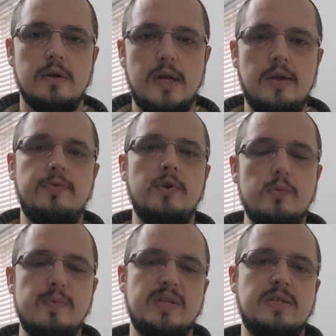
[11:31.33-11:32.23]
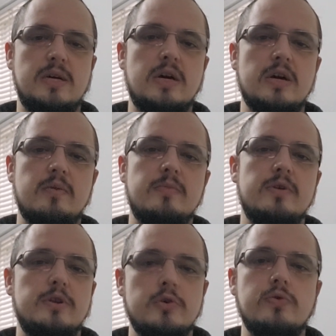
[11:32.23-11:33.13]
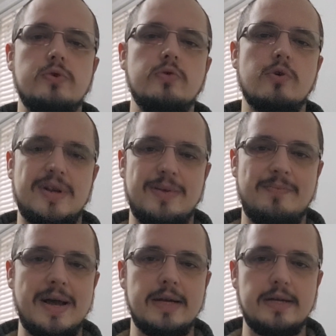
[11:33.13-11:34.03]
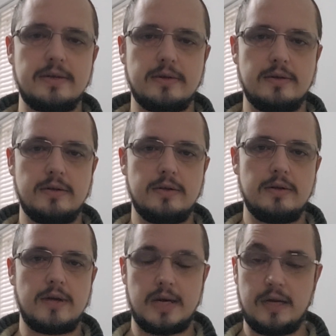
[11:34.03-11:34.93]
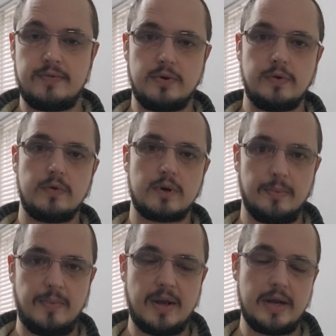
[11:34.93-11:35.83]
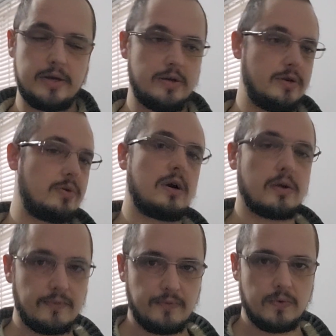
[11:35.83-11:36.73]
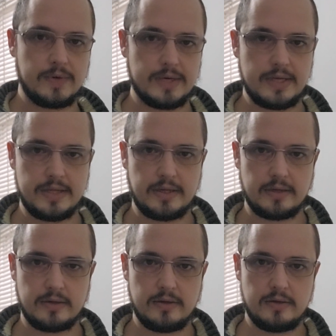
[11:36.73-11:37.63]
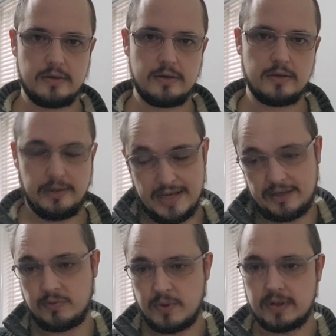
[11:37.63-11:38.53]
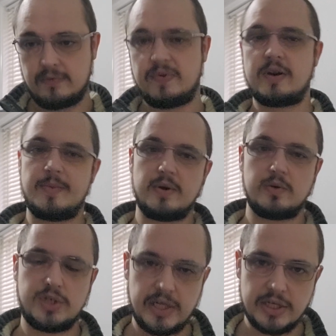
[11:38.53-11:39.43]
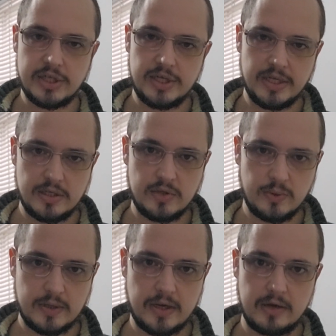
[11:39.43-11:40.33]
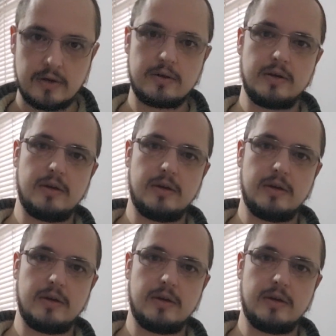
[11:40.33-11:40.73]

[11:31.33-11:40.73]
If you miss time, you do not get paid. And if you do not get paid, you can't afford anything. That's where the fundamental change needs to occur.